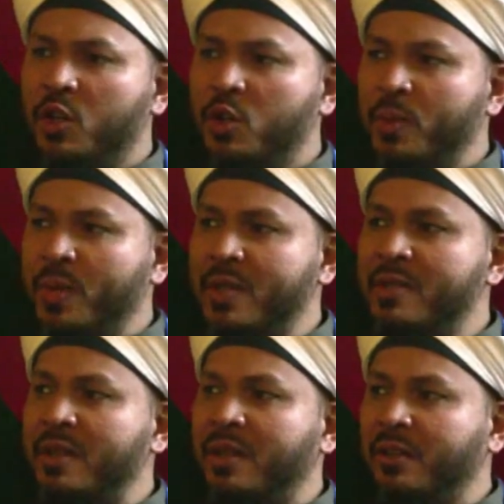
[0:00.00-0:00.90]
Which means
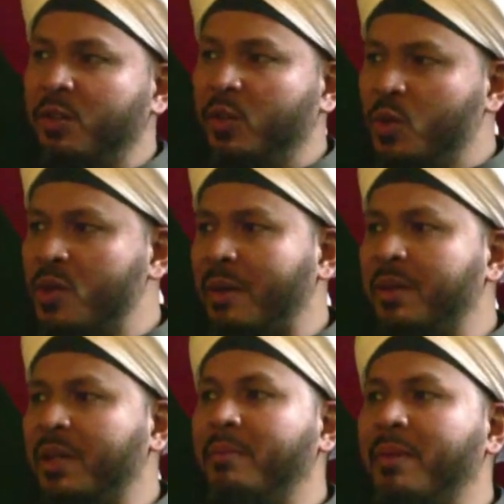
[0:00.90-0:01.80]
that if you do
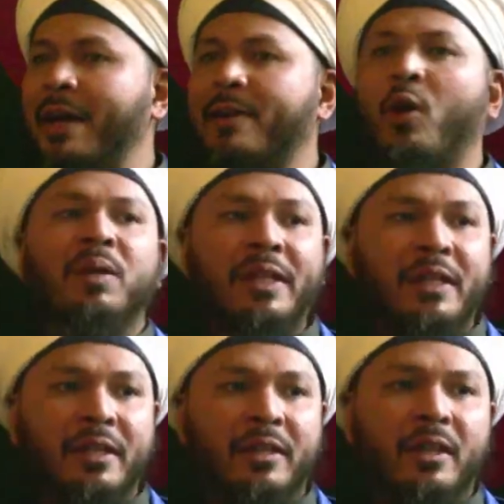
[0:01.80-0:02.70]
something bad,
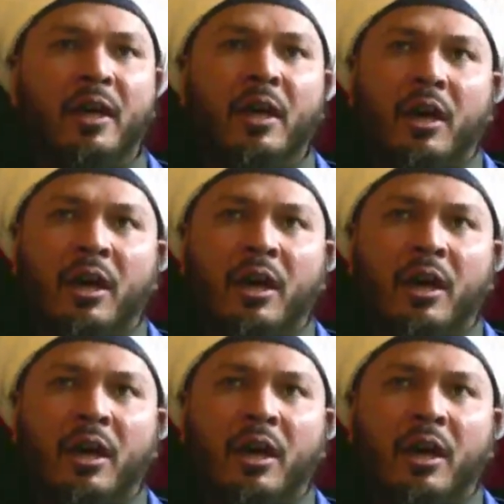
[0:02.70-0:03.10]
completely